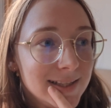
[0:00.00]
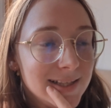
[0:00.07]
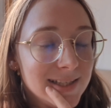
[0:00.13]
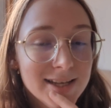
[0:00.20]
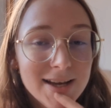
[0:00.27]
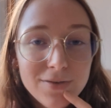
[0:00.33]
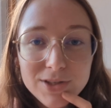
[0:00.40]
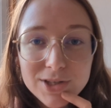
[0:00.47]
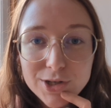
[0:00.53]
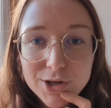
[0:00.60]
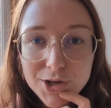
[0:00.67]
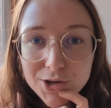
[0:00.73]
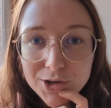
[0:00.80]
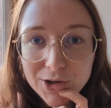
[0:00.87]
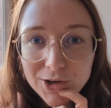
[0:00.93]
This
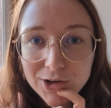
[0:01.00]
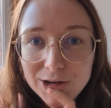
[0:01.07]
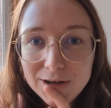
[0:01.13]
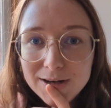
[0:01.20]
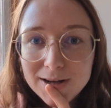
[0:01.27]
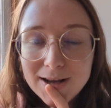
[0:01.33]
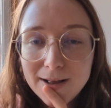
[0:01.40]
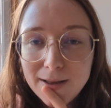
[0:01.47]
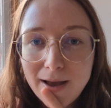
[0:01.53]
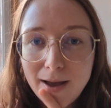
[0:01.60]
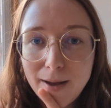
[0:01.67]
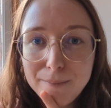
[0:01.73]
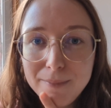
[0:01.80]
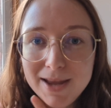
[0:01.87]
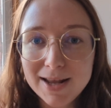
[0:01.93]
afternoon,
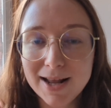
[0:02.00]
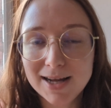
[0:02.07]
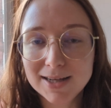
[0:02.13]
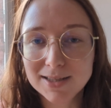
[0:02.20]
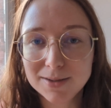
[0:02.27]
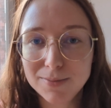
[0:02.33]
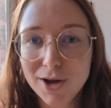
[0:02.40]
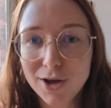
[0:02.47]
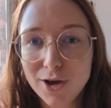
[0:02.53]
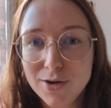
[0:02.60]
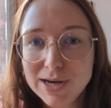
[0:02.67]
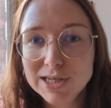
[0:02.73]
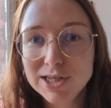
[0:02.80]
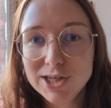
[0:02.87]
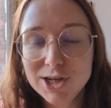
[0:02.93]
me and Adam are
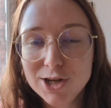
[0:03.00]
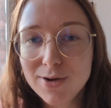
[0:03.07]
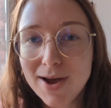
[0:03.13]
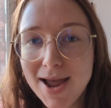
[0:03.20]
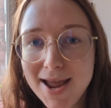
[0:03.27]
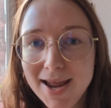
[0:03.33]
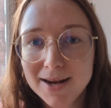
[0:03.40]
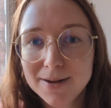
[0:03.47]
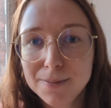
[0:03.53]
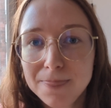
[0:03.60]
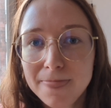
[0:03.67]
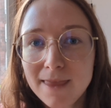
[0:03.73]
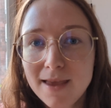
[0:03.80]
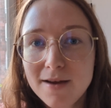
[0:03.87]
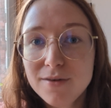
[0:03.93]
going to a
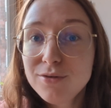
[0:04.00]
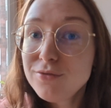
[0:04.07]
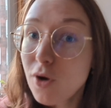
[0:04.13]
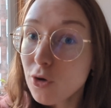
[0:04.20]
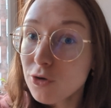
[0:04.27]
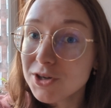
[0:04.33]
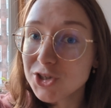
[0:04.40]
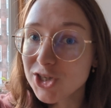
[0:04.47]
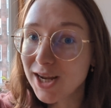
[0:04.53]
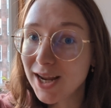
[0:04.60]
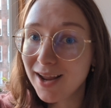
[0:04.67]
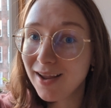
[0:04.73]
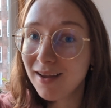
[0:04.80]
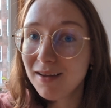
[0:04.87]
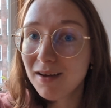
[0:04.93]

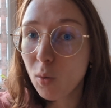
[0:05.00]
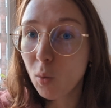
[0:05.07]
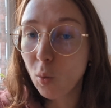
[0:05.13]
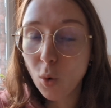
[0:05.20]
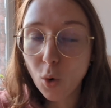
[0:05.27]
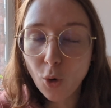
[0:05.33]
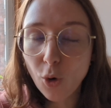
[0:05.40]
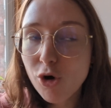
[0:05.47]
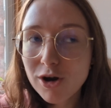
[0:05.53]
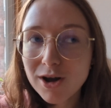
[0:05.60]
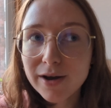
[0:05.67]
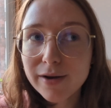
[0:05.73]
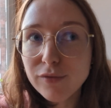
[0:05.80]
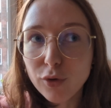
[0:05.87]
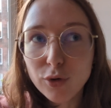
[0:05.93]
foraging
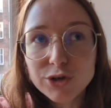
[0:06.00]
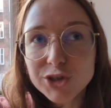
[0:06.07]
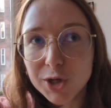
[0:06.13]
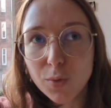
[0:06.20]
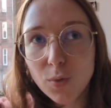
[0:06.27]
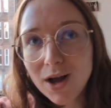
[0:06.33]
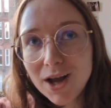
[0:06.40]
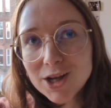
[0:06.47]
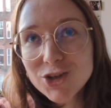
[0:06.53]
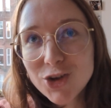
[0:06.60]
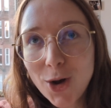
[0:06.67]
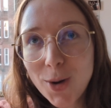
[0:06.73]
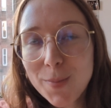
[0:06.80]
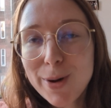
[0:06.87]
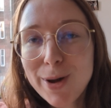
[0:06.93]

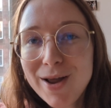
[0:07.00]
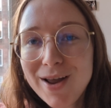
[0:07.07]
workshop